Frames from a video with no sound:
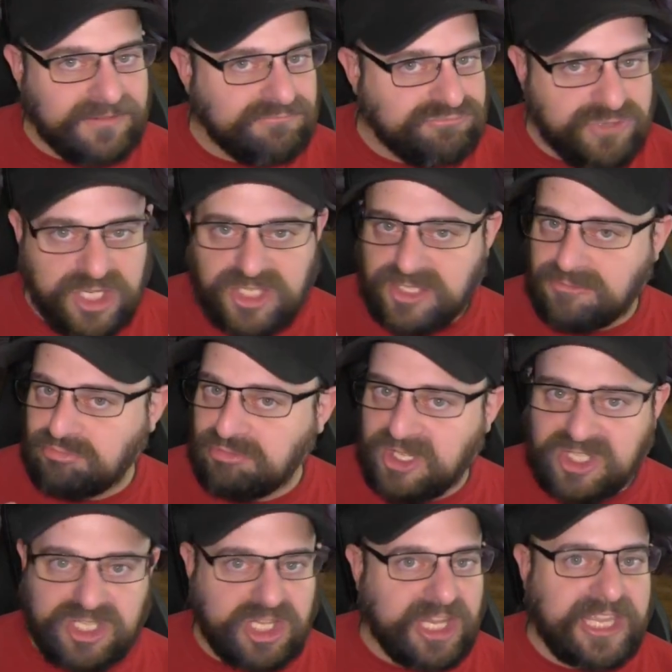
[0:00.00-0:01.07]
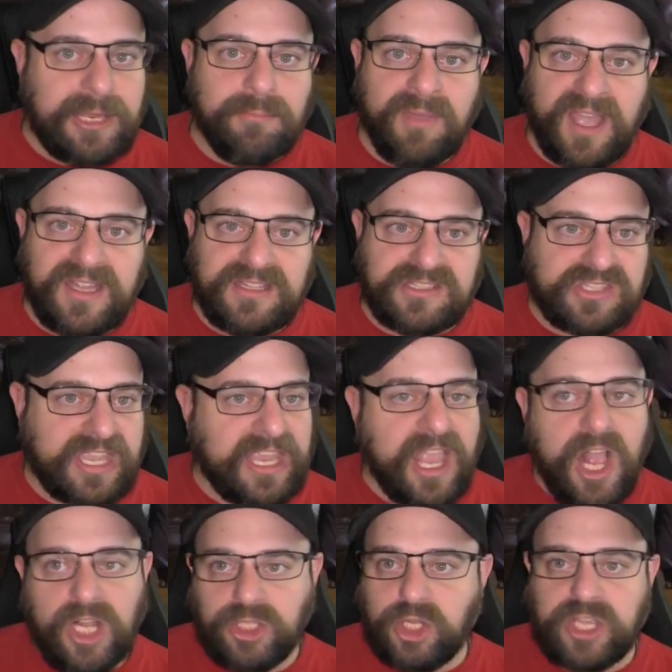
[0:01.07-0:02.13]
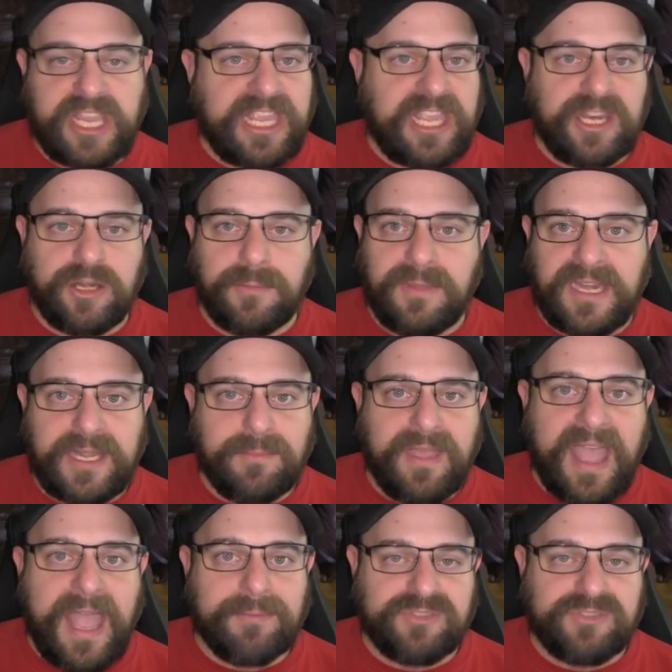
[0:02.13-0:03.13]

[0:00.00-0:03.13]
just clicking buttons, like looking at your mini map,